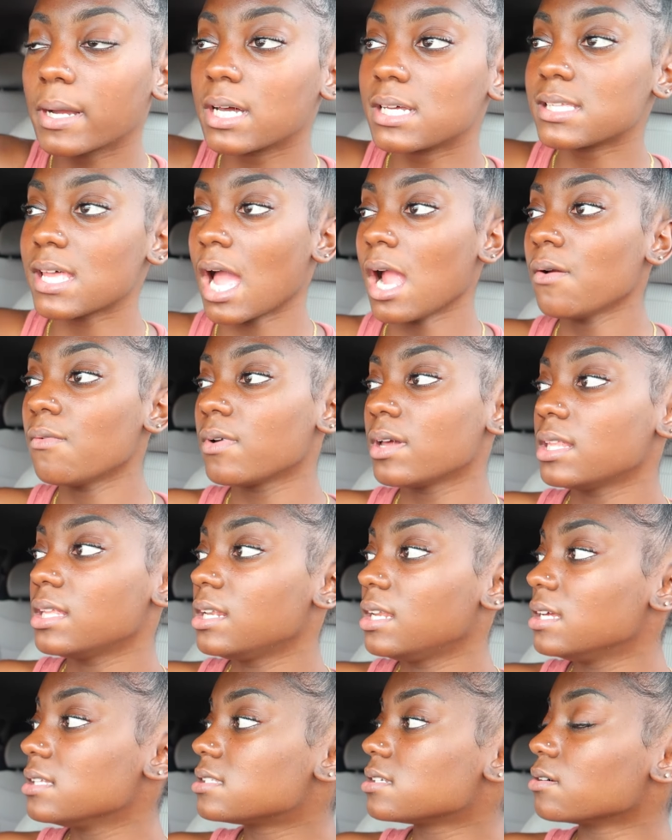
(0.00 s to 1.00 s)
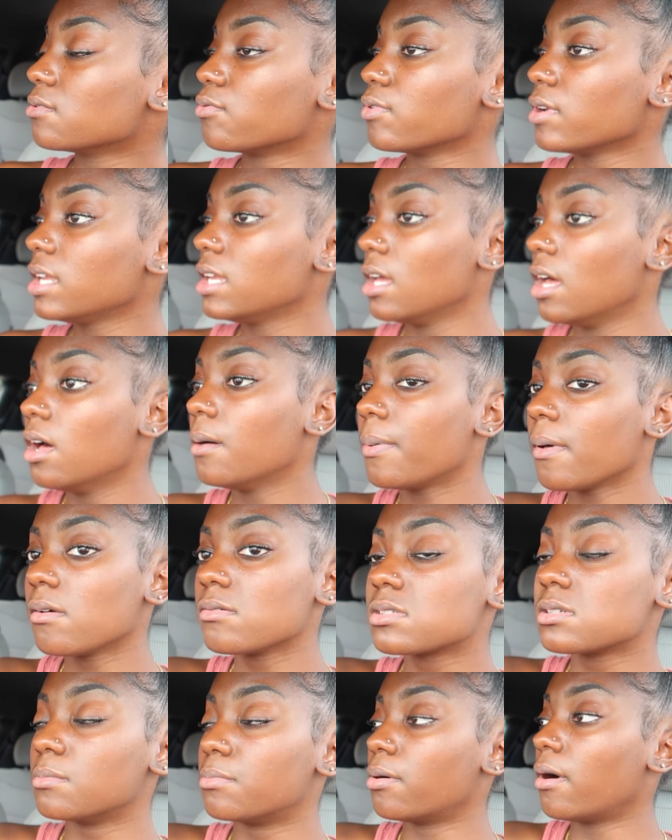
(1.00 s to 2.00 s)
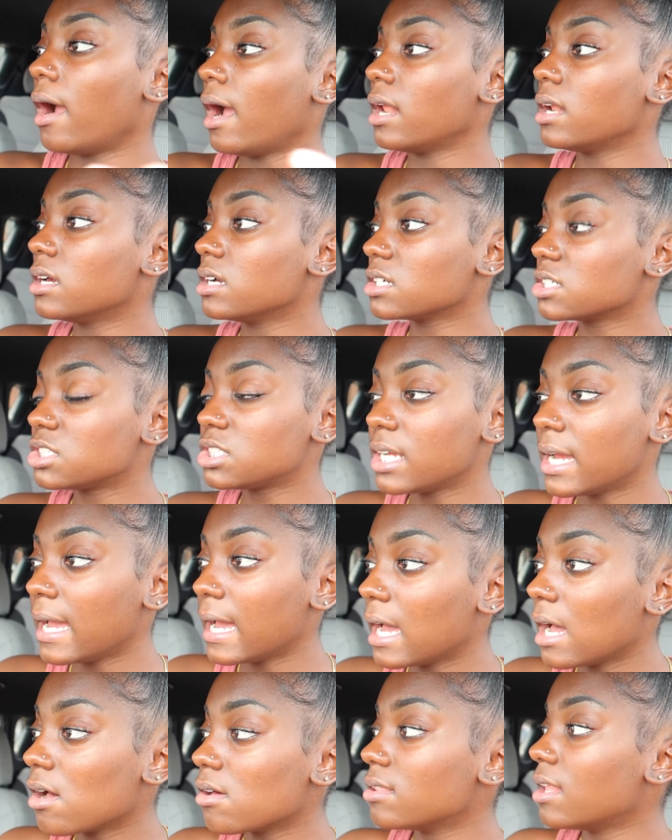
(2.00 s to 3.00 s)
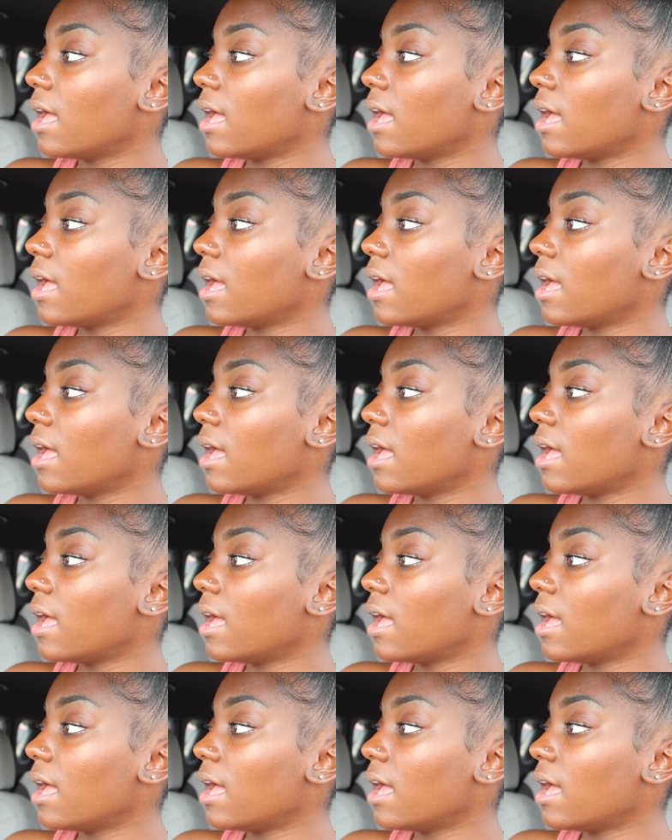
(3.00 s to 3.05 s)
because I really need to re-up on some products, child.